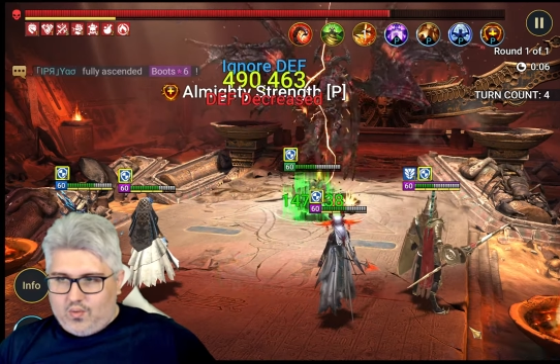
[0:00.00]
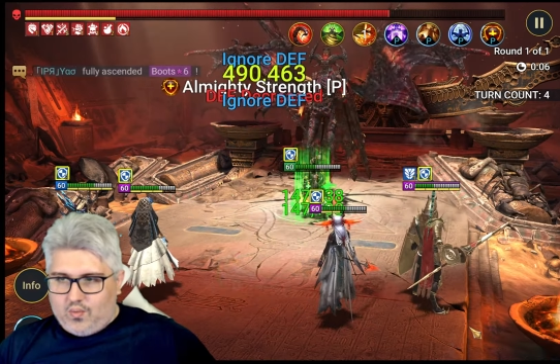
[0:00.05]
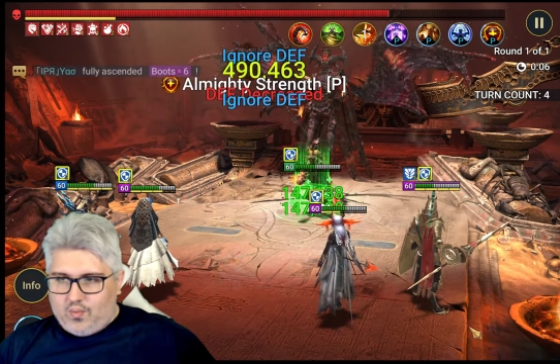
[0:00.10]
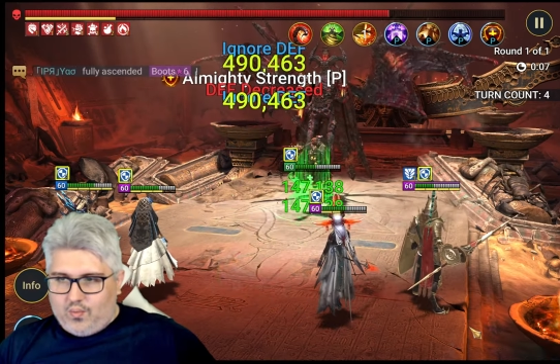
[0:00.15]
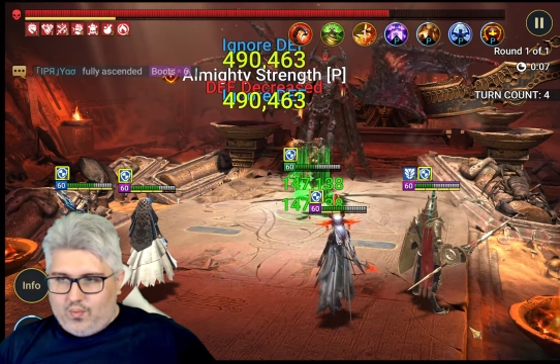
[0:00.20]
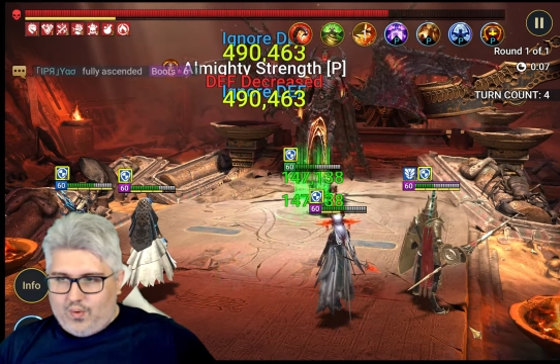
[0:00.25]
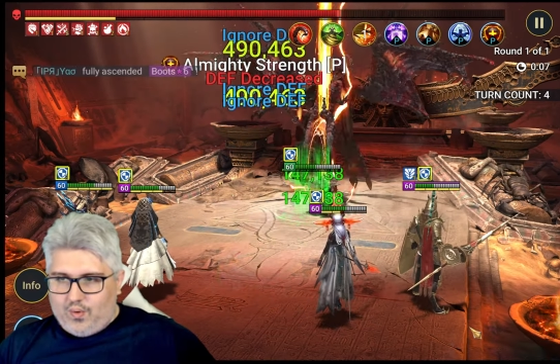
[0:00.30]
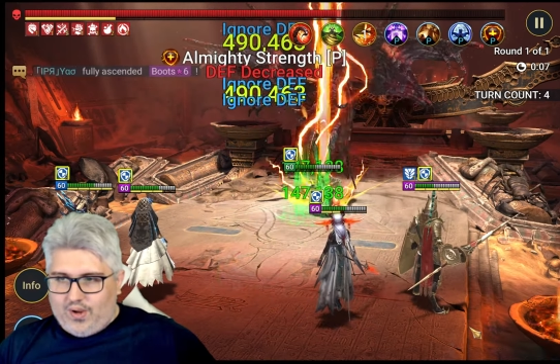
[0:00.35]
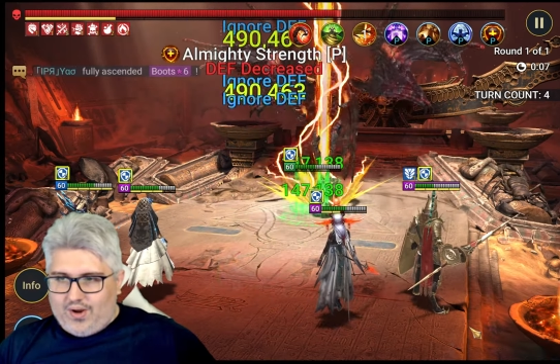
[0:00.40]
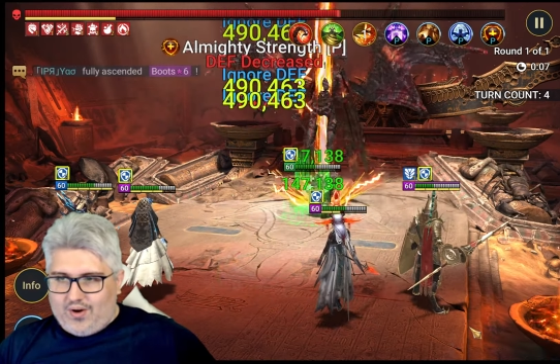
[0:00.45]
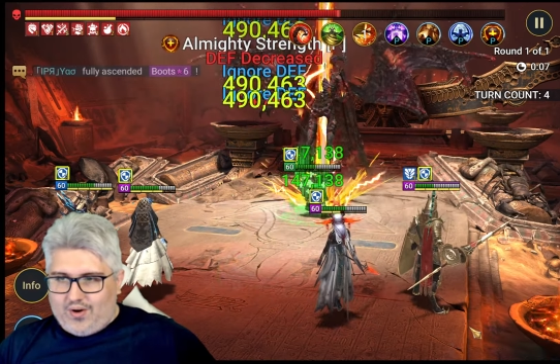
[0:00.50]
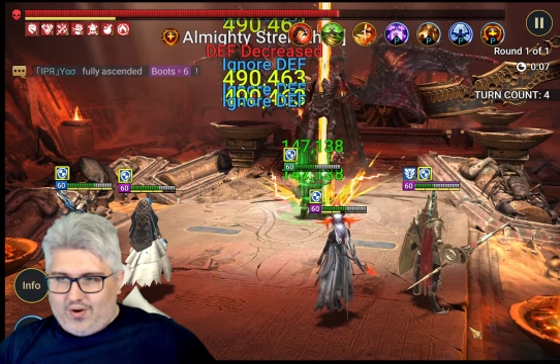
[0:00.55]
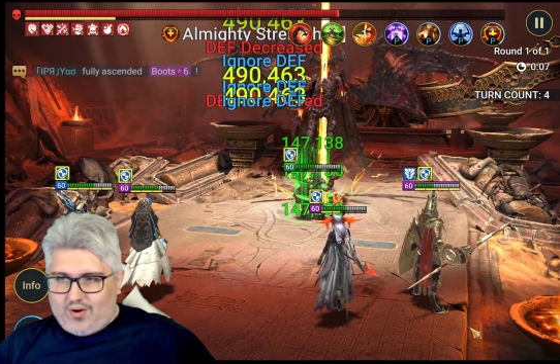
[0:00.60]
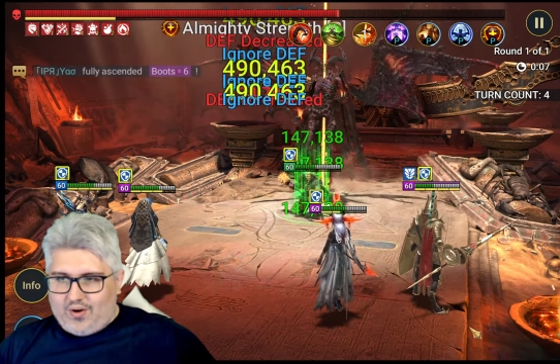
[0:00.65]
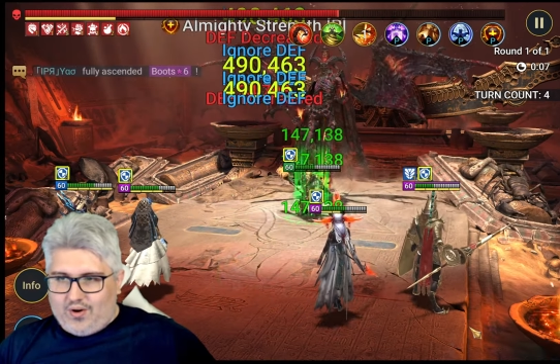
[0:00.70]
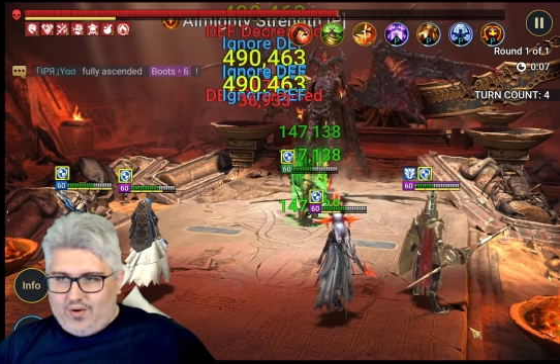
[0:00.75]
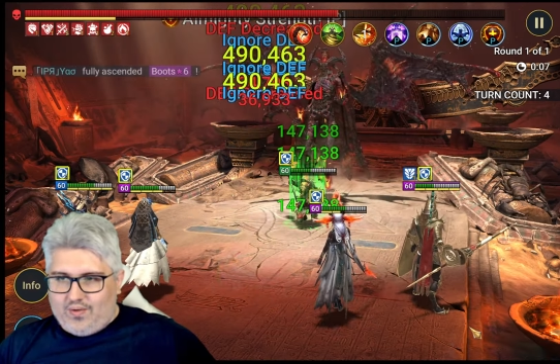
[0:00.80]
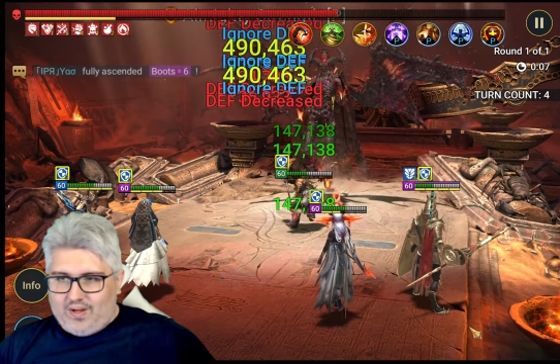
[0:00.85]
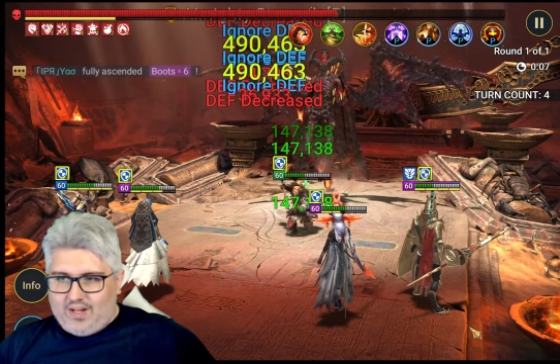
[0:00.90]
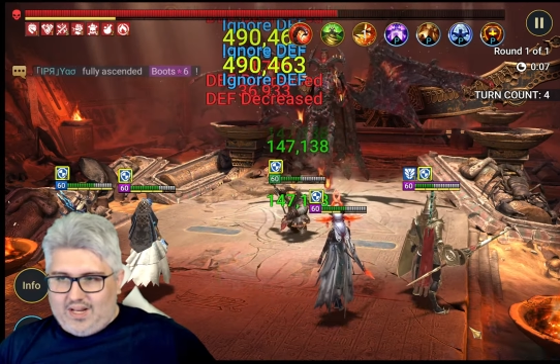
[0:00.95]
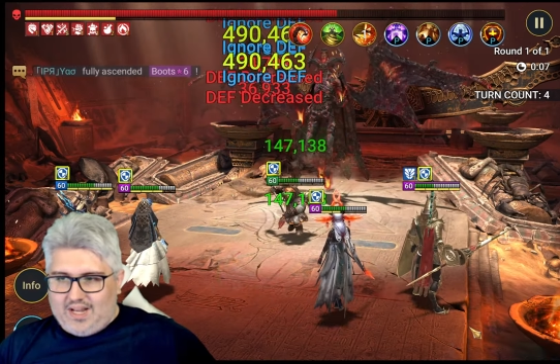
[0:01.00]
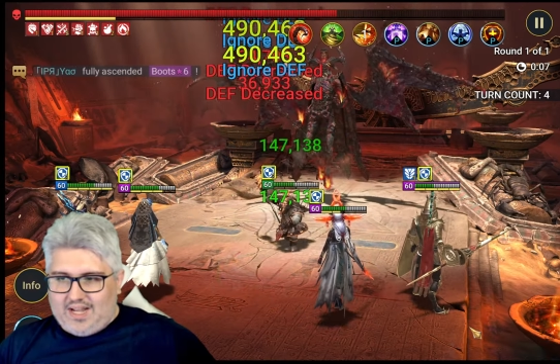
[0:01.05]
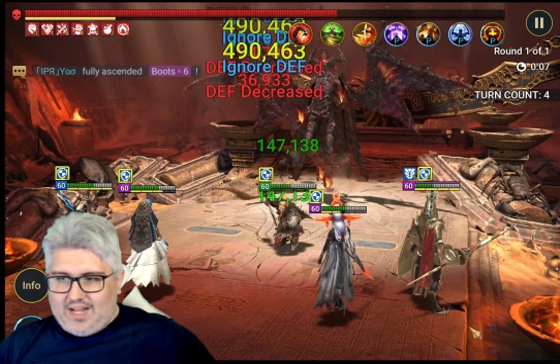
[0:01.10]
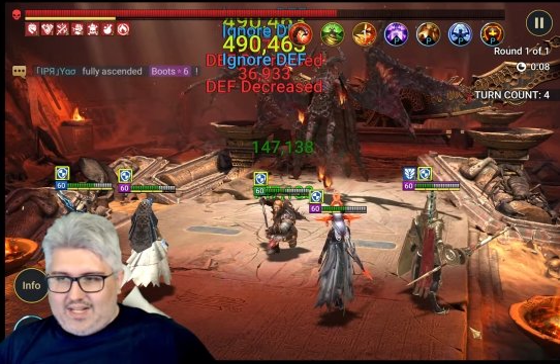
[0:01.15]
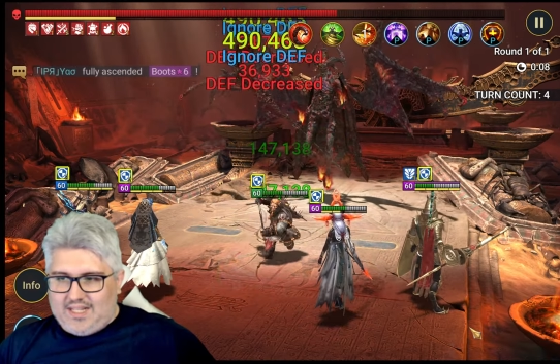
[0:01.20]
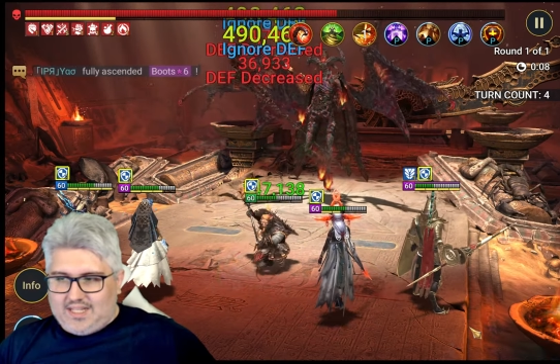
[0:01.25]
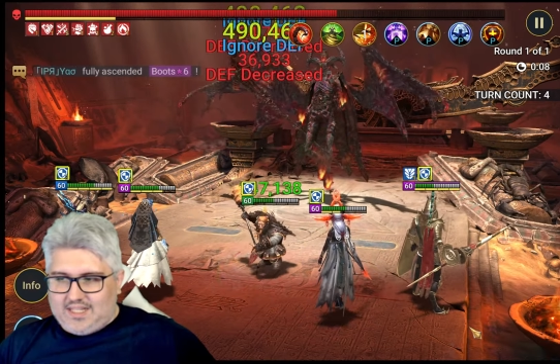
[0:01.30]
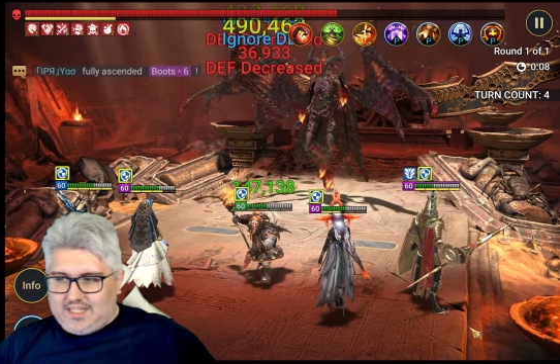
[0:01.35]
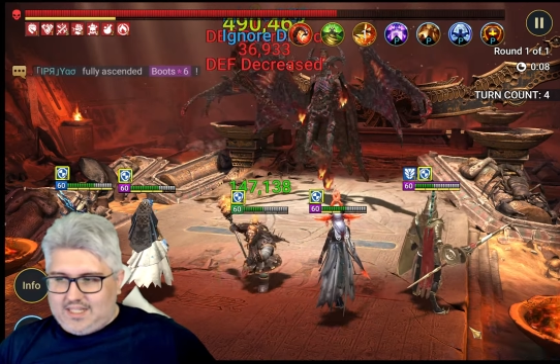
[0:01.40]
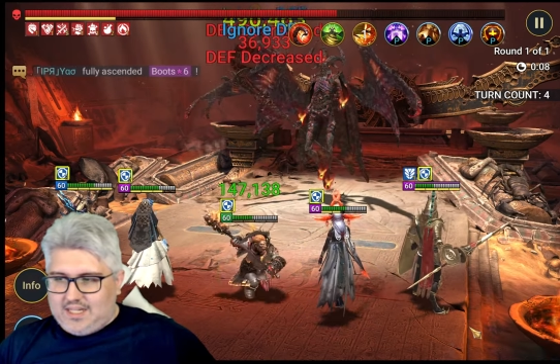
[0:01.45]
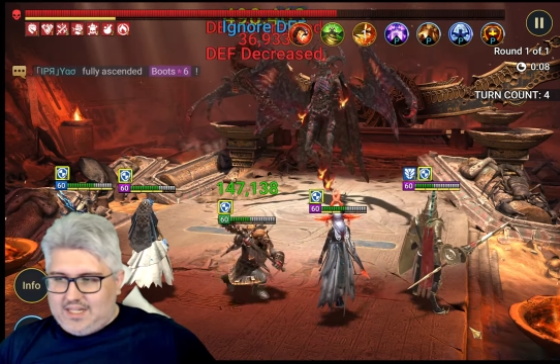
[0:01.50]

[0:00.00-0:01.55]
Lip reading: We are going like this.